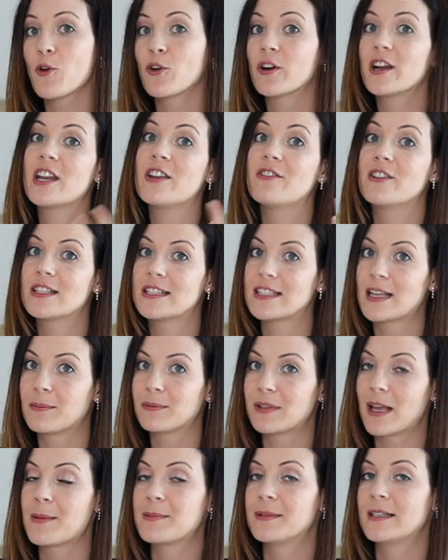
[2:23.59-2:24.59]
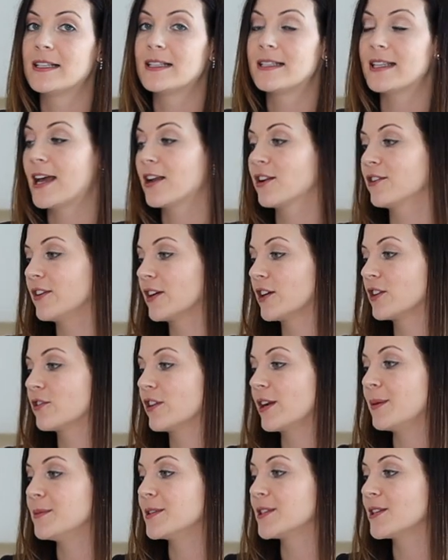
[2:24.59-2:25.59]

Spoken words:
or even sometimes instead of a cream.